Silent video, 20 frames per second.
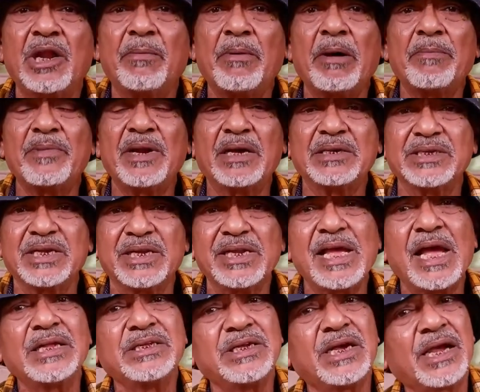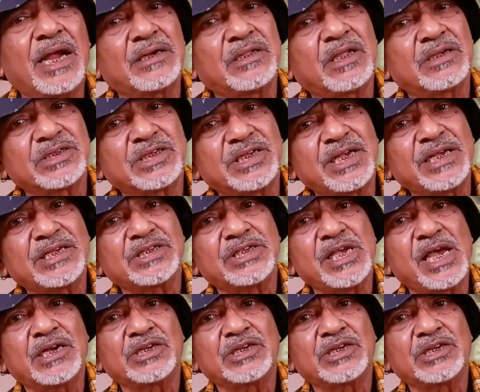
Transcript: Nawab Nazir Yajing. At the 6